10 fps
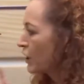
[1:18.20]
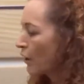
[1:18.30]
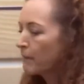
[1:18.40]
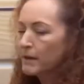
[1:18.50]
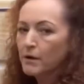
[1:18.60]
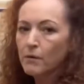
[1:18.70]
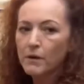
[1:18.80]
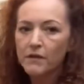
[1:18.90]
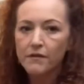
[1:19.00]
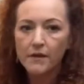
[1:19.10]
in
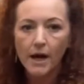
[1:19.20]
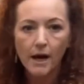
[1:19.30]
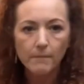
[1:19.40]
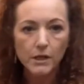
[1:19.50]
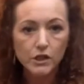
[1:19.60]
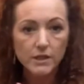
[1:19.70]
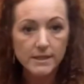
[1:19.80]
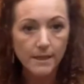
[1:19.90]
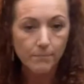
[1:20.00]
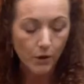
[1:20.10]
with a
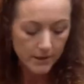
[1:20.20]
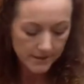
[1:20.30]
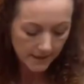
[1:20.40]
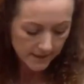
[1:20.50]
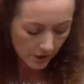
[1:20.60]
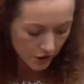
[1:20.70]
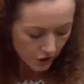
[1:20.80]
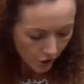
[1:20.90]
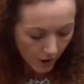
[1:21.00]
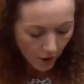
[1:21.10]
two-step process. So
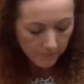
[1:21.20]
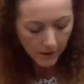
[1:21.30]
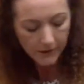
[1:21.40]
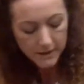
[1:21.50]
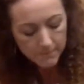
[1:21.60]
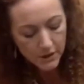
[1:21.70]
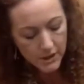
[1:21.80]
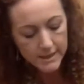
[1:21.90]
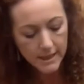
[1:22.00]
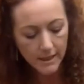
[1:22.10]
tonight I'm going to be
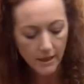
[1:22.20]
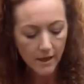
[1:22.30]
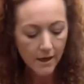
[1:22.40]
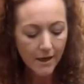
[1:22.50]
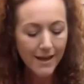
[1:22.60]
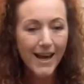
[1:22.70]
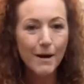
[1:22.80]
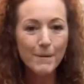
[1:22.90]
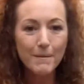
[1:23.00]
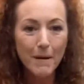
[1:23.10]
using a
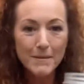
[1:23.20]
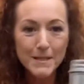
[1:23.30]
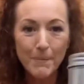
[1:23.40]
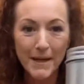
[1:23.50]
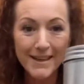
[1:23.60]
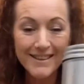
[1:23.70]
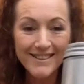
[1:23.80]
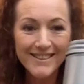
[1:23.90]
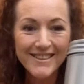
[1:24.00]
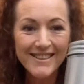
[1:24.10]
Big Mumas Butta,
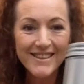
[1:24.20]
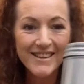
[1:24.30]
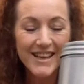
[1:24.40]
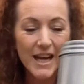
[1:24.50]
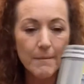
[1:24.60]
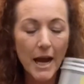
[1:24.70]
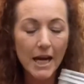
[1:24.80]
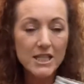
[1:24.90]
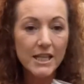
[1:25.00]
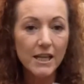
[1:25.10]
and I'm
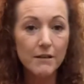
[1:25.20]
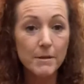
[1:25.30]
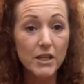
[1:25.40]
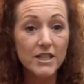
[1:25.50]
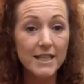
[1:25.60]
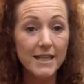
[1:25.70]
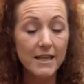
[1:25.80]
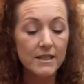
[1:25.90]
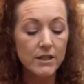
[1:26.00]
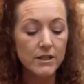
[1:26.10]
actually going to be using
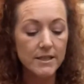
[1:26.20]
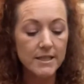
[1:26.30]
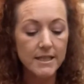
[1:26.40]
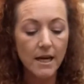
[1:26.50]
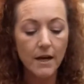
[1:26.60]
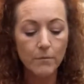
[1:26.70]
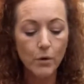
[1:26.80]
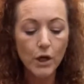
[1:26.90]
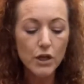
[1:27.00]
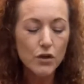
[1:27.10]
Susan's Garden. What
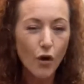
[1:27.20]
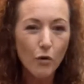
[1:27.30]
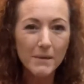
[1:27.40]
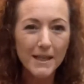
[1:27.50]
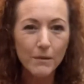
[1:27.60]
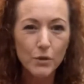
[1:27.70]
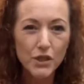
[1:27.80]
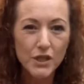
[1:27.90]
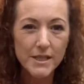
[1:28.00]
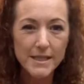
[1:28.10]
I normally would
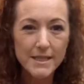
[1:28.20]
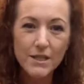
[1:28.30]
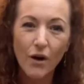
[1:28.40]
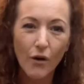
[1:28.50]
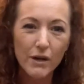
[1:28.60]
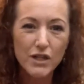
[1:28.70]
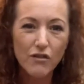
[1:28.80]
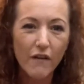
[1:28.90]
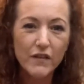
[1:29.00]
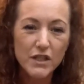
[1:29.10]
use is the Orange
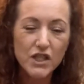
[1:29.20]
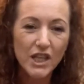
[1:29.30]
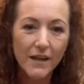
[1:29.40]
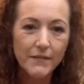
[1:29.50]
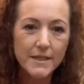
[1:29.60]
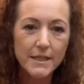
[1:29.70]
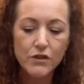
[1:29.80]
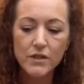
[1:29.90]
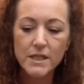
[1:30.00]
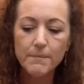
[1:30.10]
Grove because I do love the
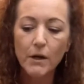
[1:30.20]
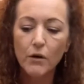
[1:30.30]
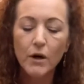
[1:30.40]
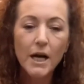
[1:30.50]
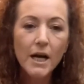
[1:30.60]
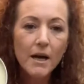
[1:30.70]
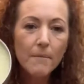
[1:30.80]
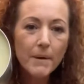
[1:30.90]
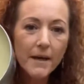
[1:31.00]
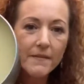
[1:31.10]
citrus smell,
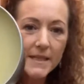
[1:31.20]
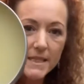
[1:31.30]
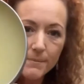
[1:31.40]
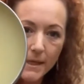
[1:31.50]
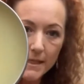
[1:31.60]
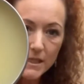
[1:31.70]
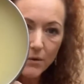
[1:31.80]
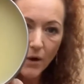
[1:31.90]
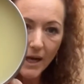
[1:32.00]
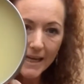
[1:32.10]
but this one is
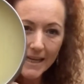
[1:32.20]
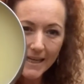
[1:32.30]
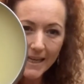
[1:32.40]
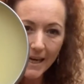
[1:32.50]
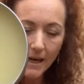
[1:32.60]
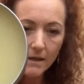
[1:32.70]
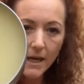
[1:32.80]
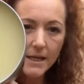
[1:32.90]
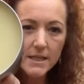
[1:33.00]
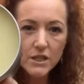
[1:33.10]
quite clear
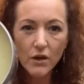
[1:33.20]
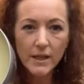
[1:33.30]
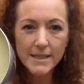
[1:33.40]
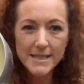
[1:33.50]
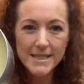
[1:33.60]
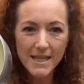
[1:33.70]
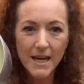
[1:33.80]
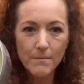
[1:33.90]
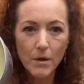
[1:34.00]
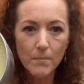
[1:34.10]
and it's not going to stain
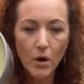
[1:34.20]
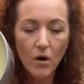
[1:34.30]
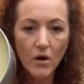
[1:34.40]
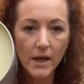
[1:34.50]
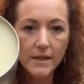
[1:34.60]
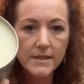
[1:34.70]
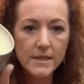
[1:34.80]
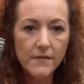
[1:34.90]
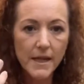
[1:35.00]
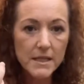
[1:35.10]
my pine. So
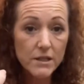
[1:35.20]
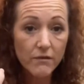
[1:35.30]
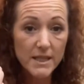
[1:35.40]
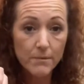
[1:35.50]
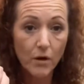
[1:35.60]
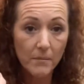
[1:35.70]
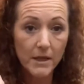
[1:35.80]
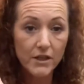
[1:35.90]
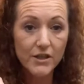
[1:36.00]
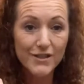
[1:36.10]
that's the reason why I'm going to
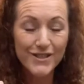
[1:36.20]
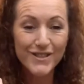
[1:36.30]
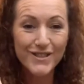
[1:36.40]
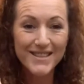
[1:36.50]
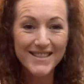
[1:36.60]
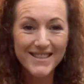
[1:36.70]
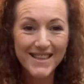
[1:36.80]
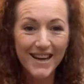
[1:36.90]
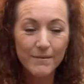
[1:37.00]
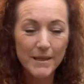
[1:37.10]
use the Susan's
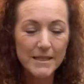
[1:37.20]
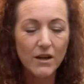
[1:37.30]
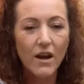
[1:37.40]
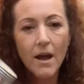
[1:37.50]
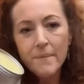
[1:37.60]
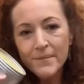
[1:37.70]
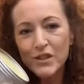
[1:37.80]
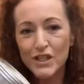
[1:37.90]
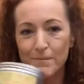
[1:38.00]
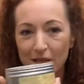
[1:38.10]
Garden ones tonight. Not
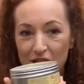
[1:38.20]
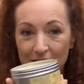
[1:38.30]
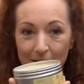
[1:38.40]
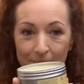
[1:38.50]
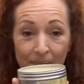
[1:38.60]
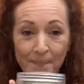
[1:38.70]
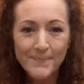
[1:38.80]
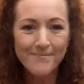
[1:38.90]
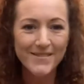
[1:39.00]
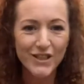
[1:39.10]
to mention that
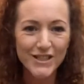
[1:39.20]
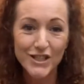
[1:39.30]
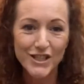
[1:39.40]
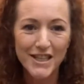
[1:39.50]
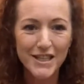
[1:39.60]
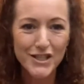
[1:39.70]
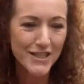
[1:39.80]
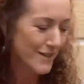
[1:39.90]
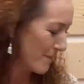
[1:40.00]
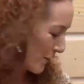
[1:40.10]
it's got such a delicious smell.